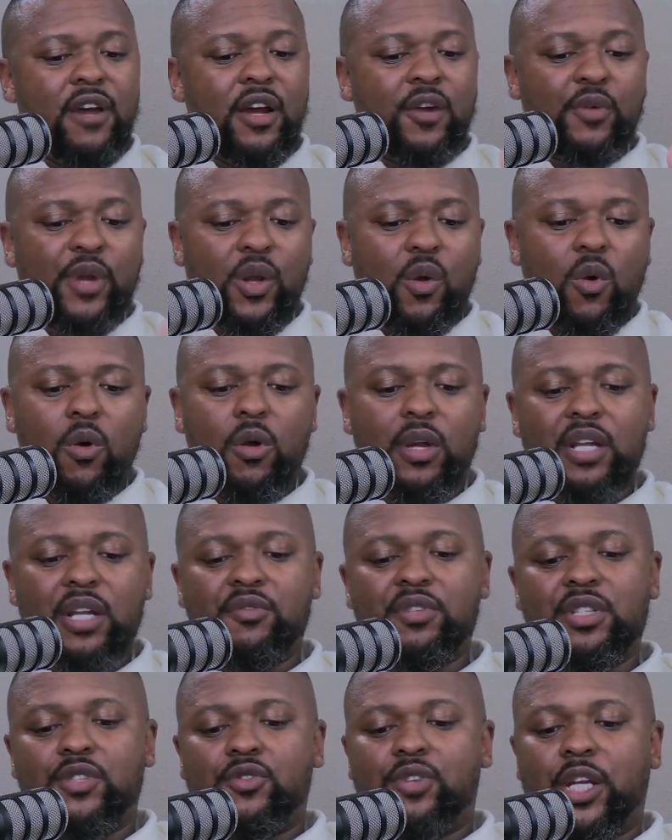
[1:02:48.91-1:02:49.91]
a recording
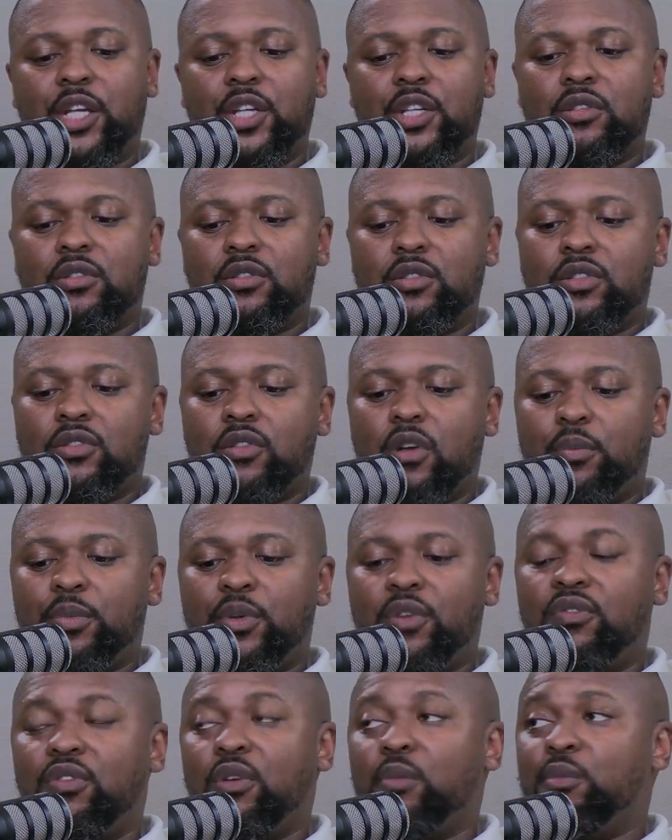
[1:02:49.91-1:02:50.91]
restriction to stop
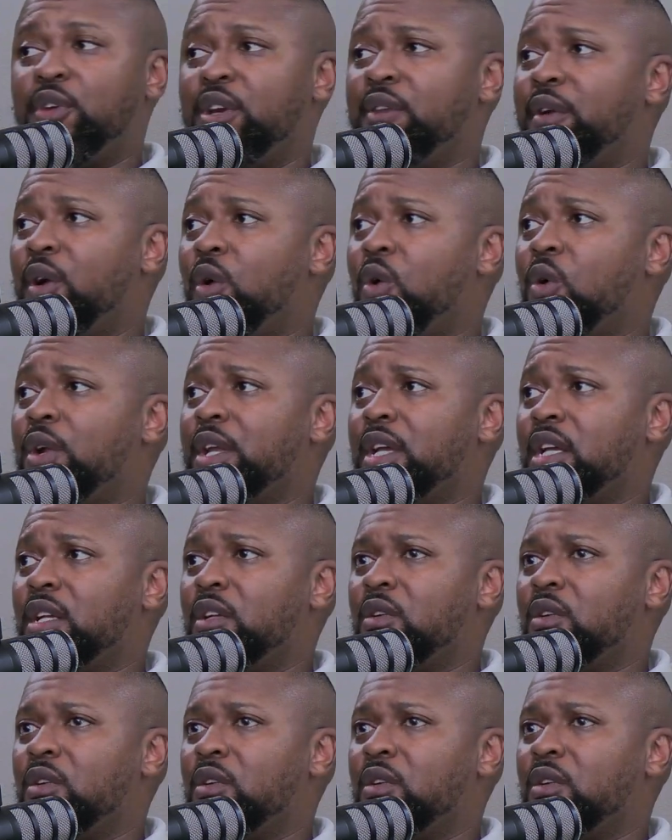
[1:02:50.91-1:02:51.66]
you from re-recording it,